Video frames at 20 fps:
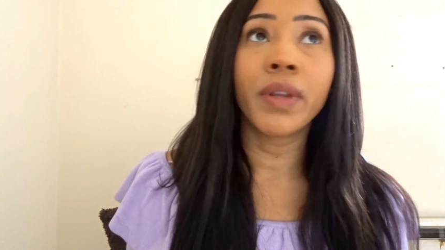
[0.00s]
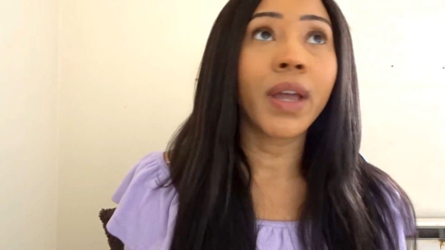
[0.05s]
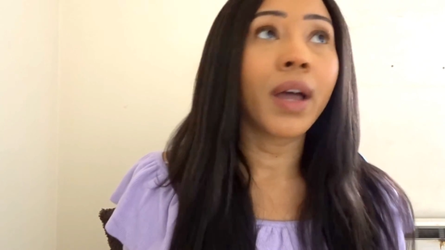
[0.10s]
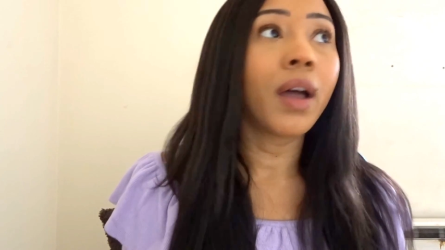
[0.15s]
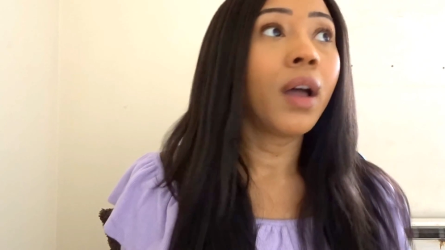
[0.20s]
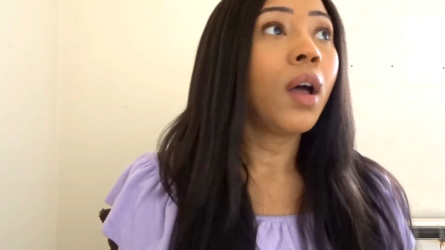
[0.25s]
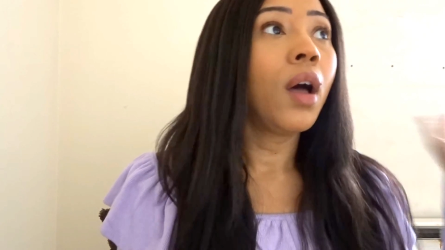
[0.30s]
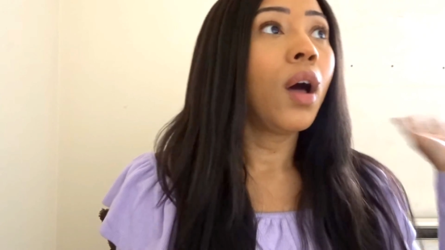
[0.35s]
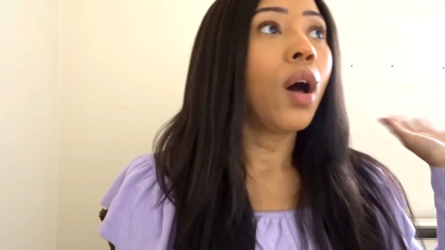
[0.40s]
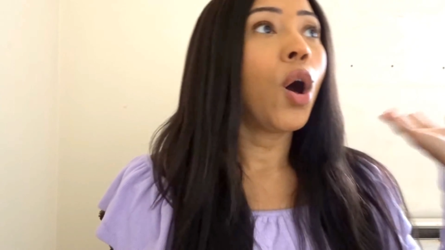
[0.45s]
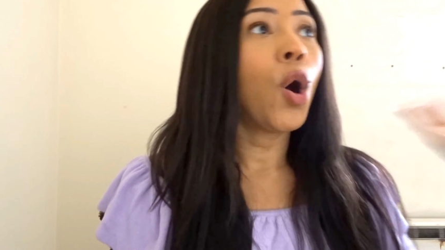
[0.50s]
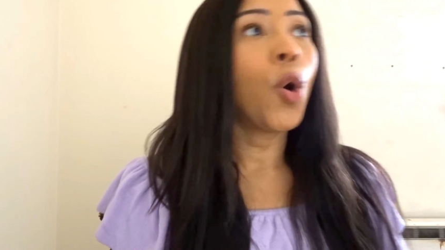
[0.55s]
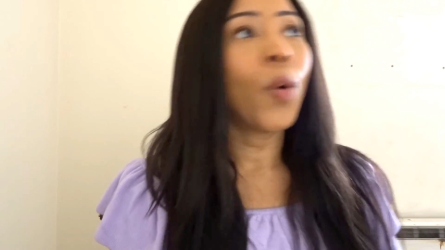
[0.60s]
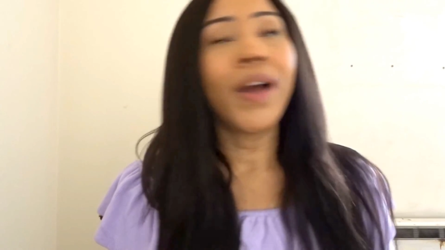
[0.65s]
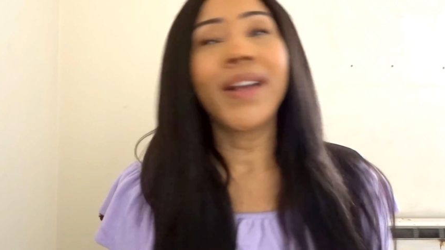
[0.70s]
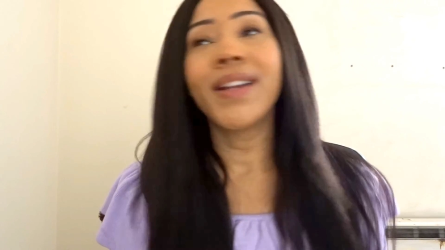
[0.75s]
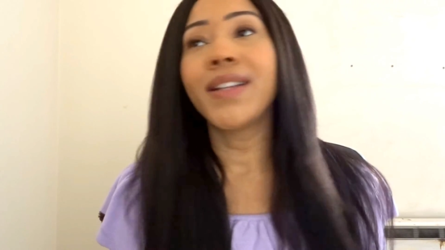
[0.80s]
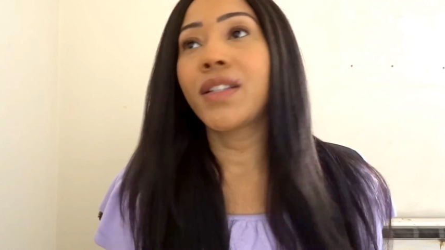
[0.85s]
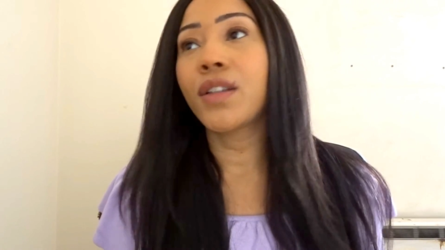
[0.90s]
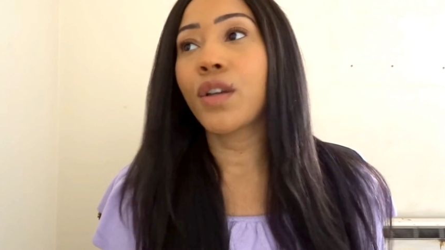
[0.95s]
that. Oh,
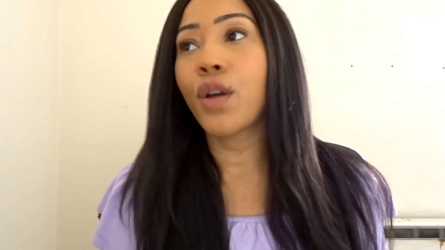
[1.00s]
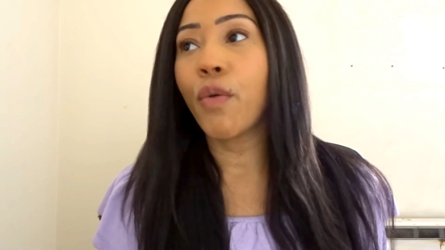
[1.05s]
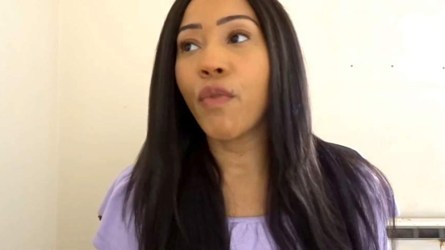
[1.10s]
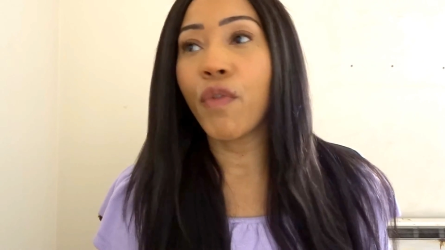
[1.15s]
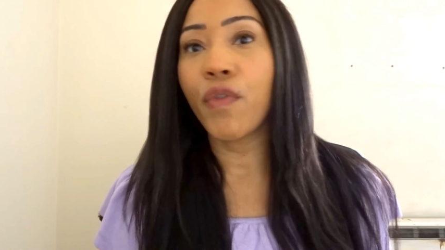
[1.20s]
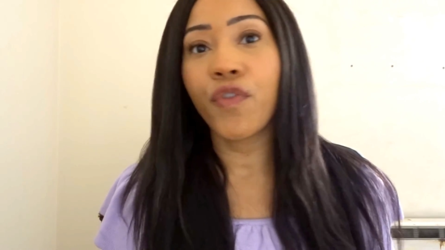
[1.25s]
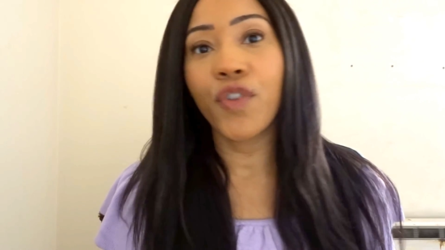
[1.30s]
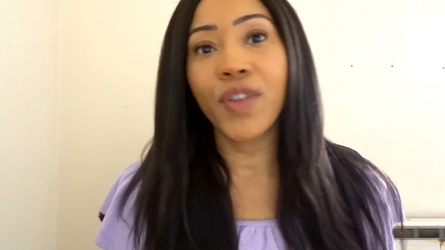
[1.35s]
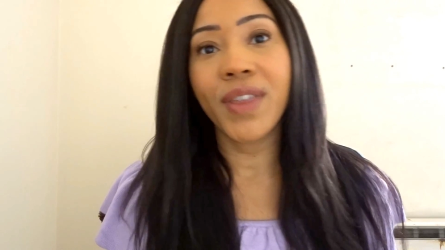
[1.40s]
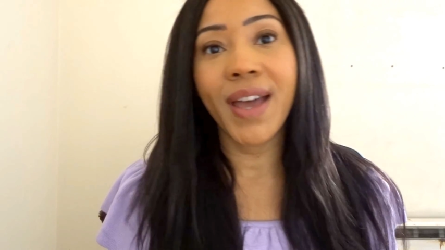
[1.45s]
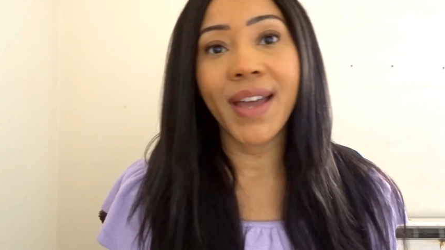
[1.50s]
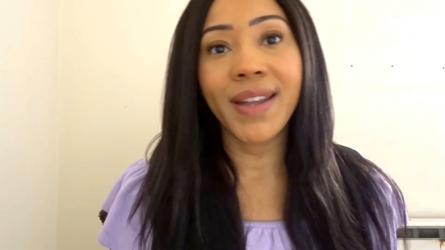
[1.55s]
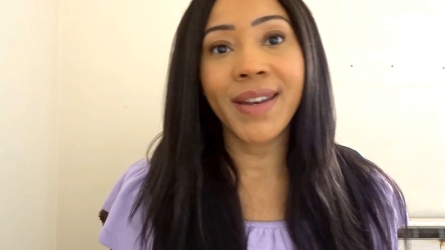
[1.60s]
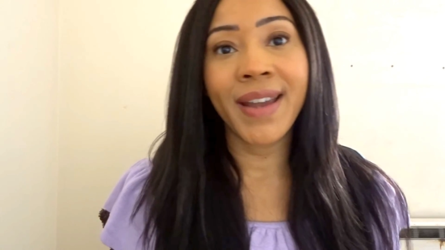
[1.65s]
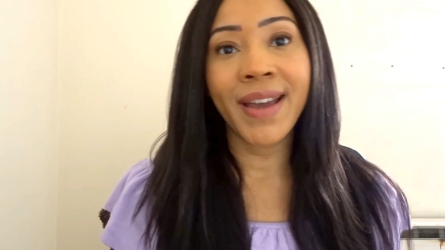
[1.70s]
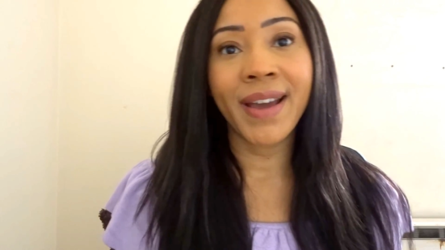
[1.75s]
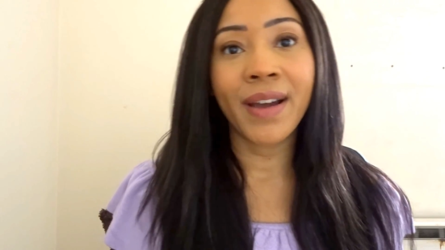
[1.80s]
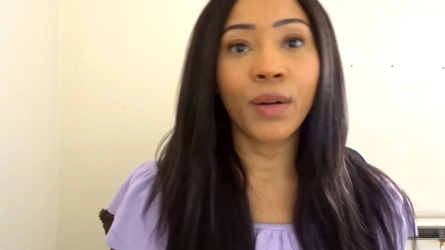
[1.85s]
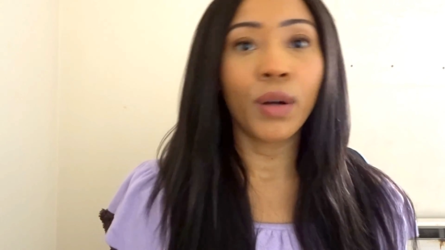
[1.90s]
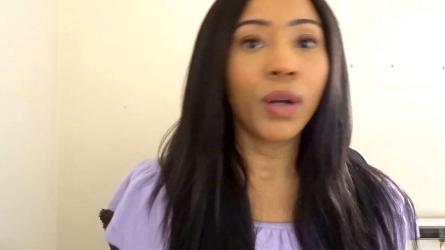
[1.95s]
I need to cover for that
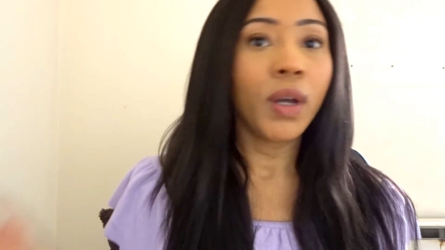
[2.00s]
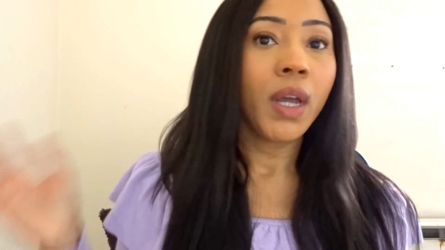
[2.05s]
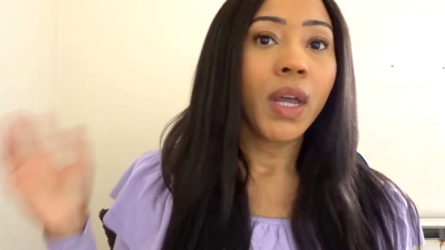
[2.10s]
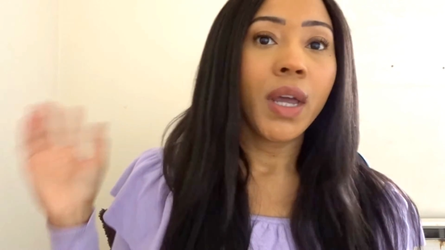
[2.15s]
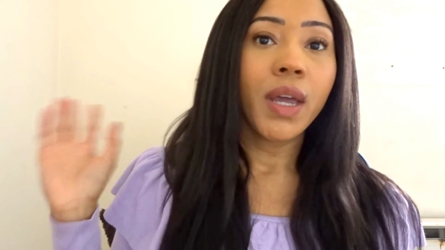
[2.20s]
now.